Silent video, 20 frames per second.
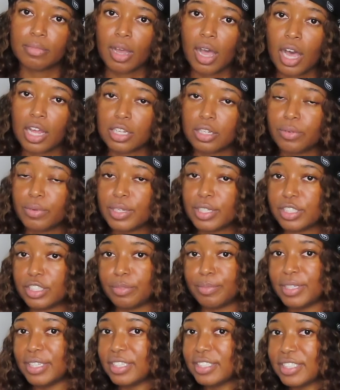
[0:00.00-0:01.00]
Halloween
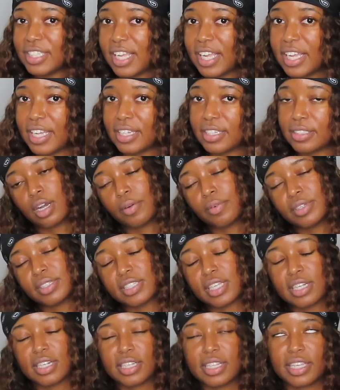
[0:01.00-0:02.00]
to be exact, I went
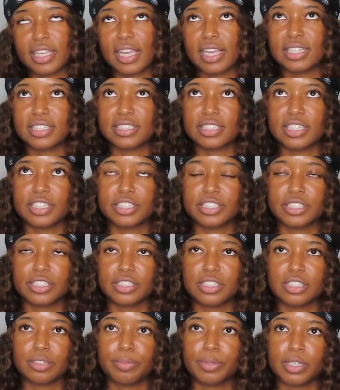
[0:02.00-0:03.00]
down to the gas
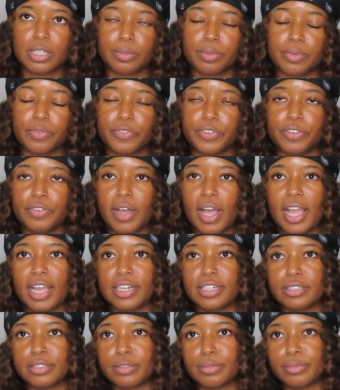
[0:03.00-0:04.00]
station to pick up a few
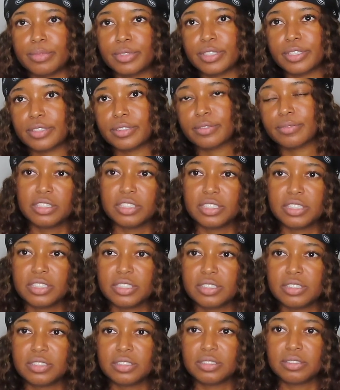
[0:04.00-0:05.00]
items,
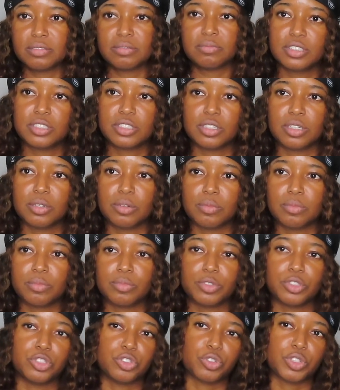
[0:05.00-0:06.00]
just
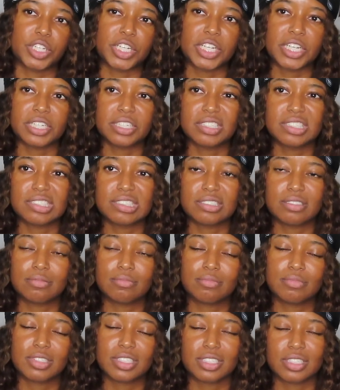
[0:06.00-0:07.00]
some drinks,
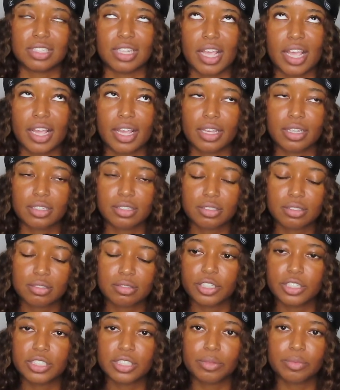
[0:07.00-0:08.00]
snacks,
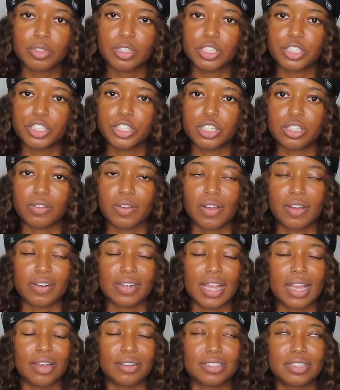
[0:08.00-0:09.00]
just something to chill around
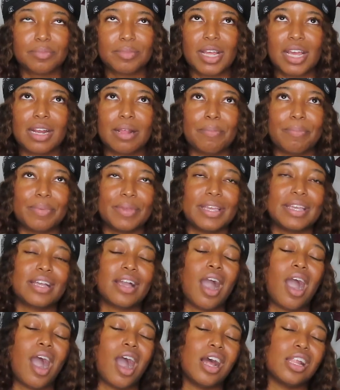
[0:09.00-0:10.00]
the house. I'm not a big
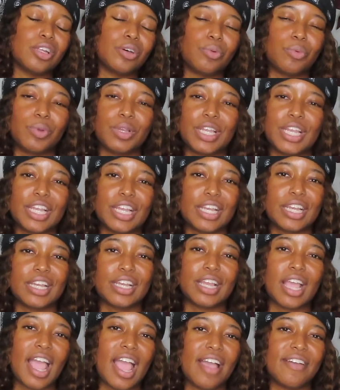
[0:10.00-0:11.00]

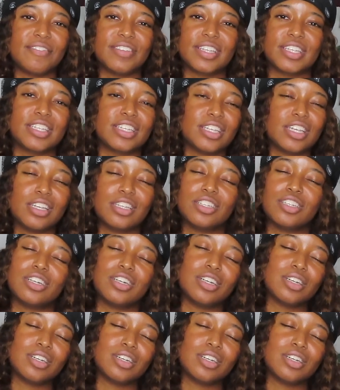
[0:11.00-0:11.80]
Halloween advocate, you know.